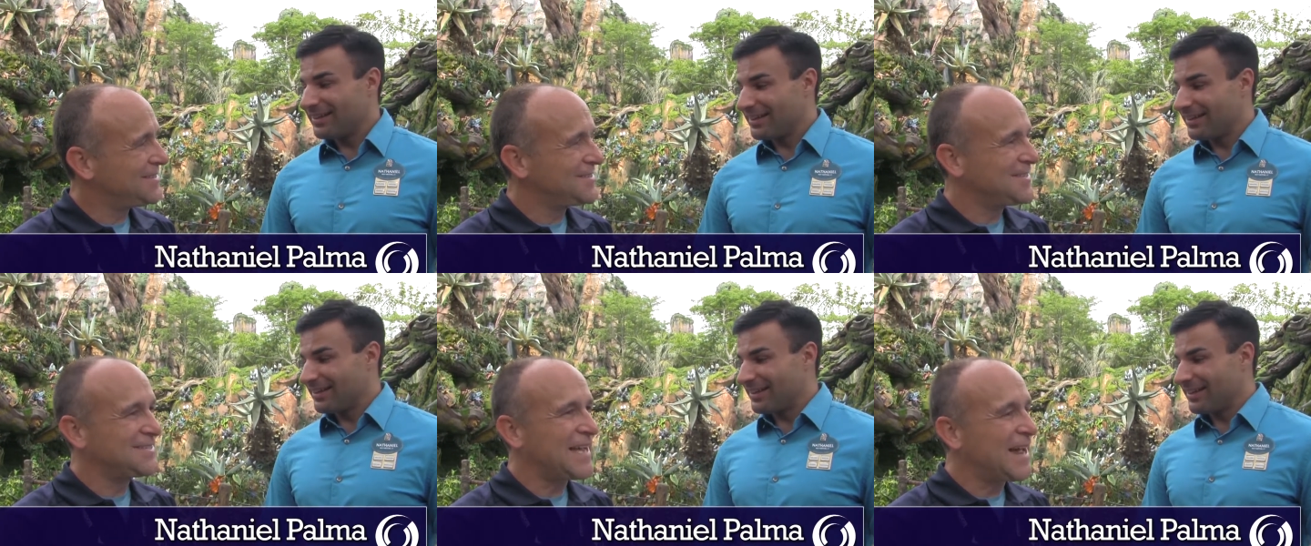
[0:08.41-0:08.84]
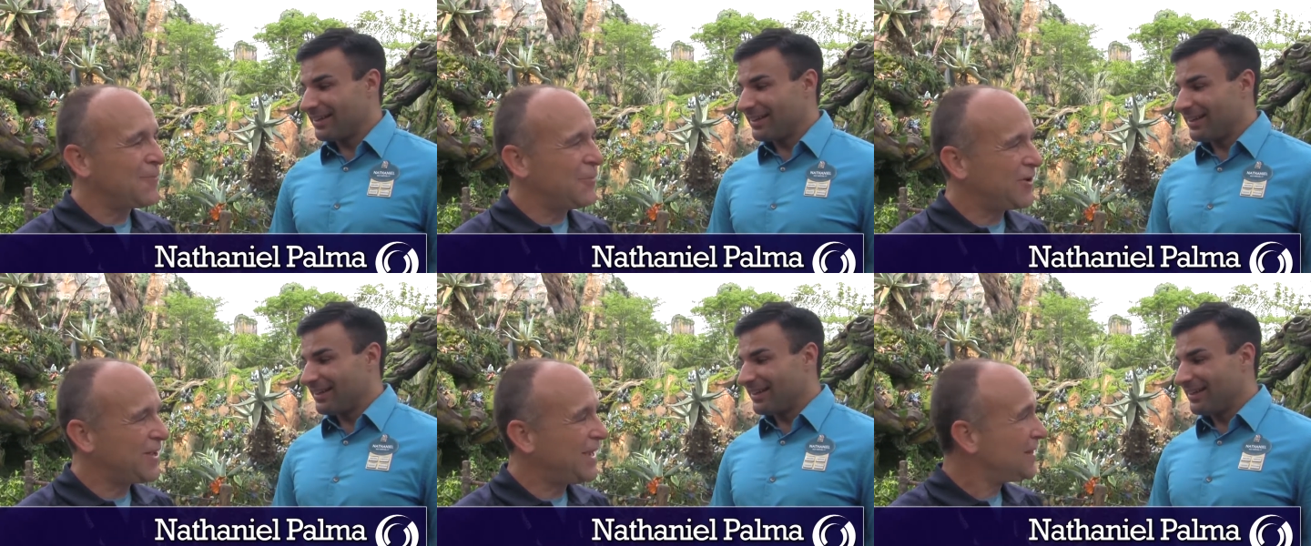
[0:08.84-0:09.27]
Speaker 1: Disney's
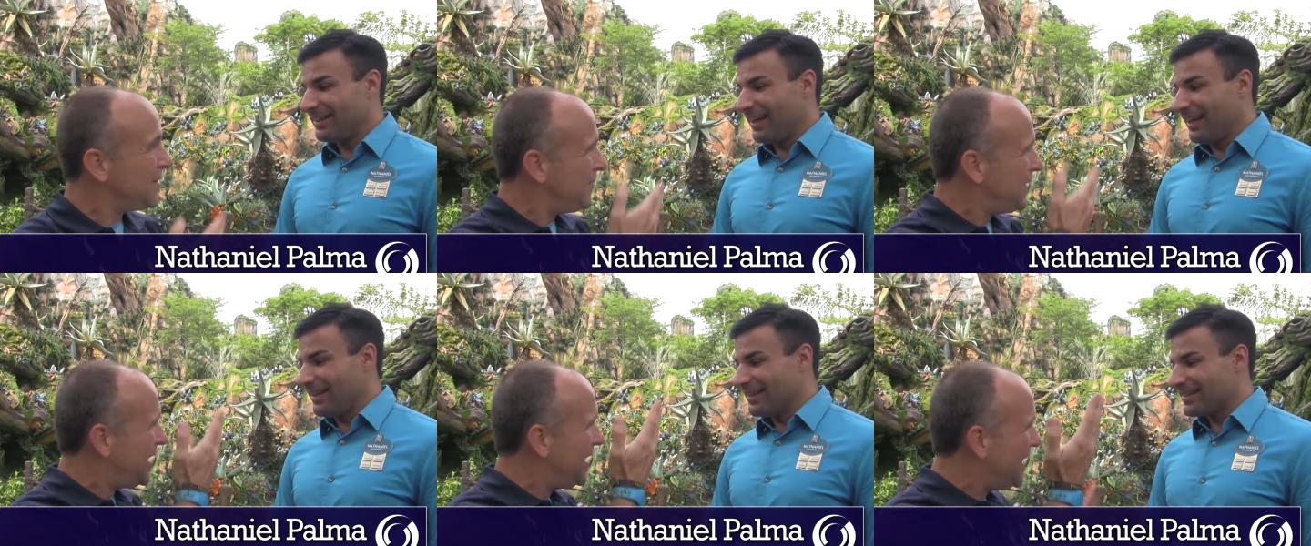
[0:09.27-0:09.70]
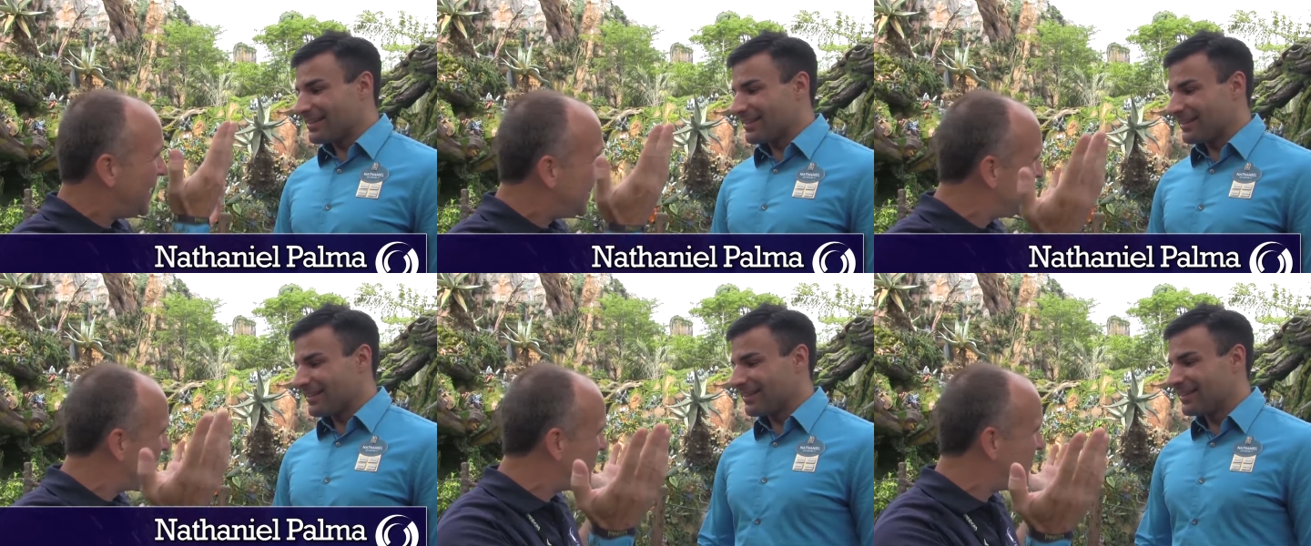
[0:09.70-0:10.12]
Animal Kingdom
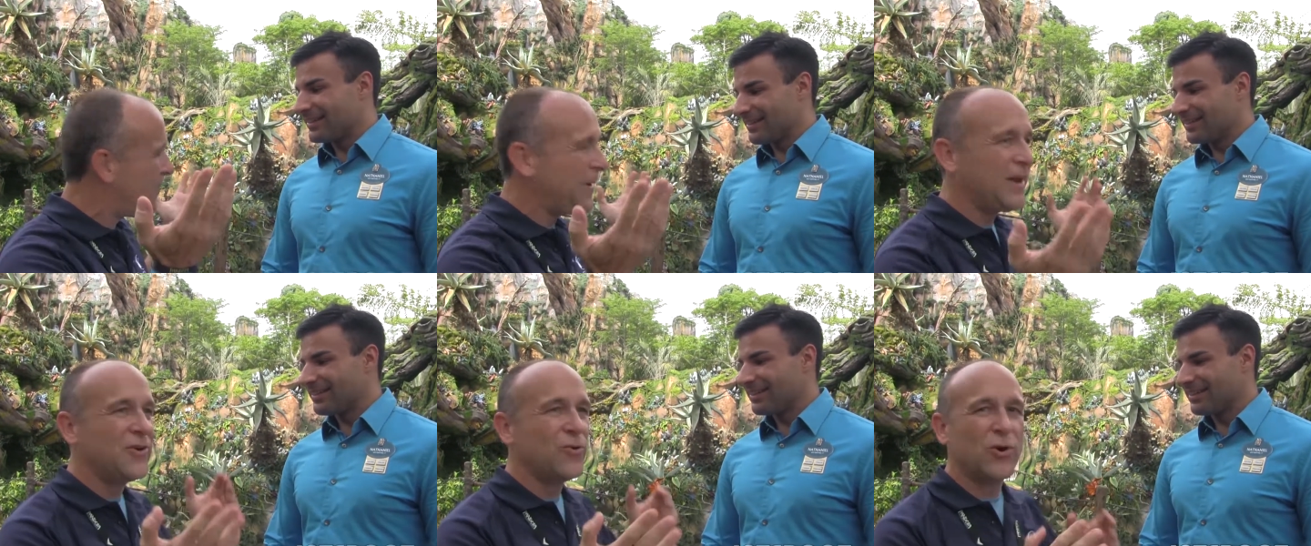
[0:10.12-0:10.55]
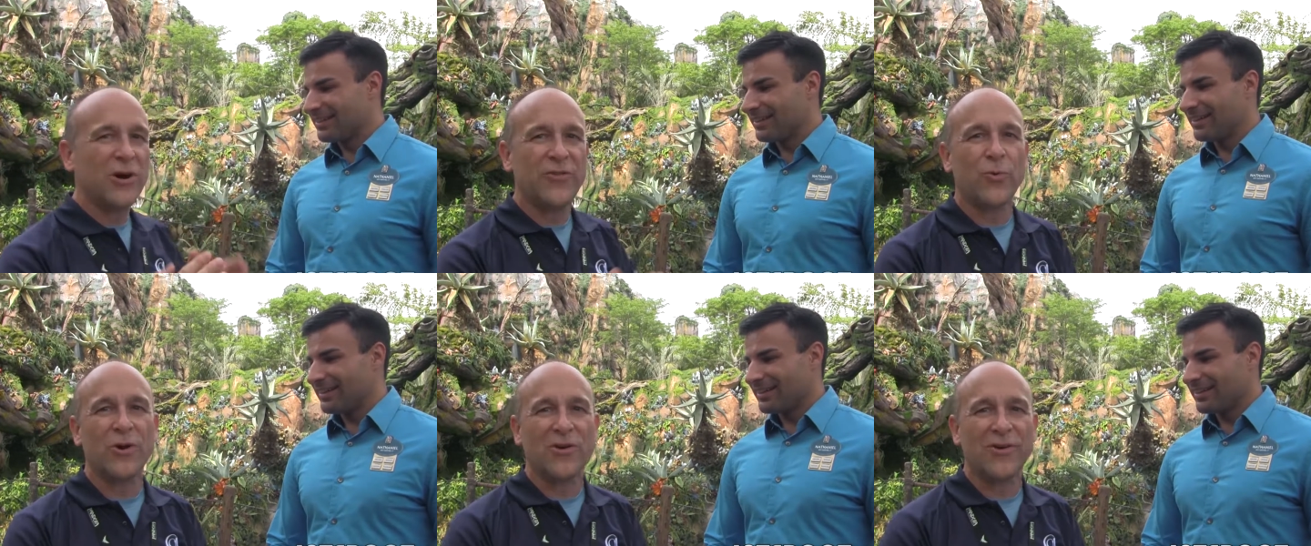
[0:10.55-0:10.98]
and
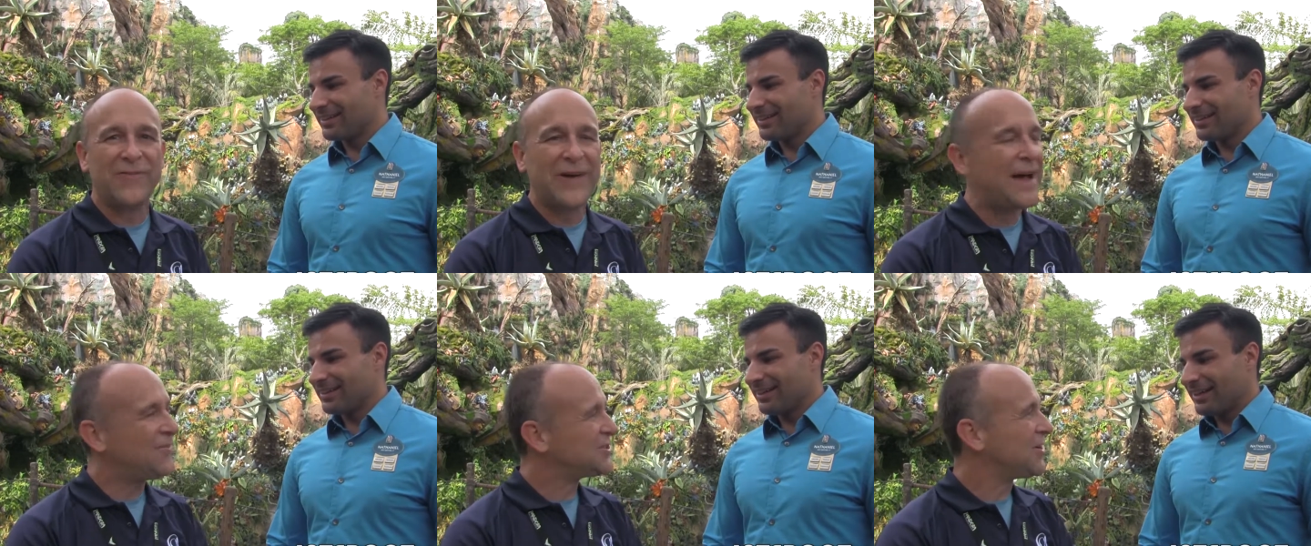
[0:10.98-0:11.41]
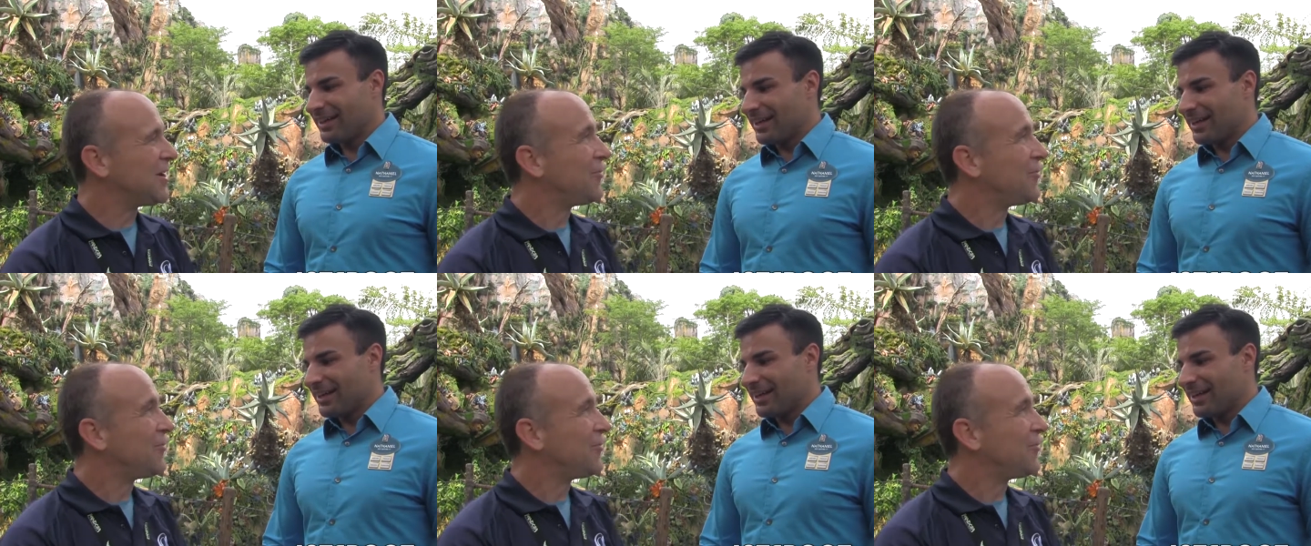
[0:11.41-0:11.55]
Pandora, the World of Avatar,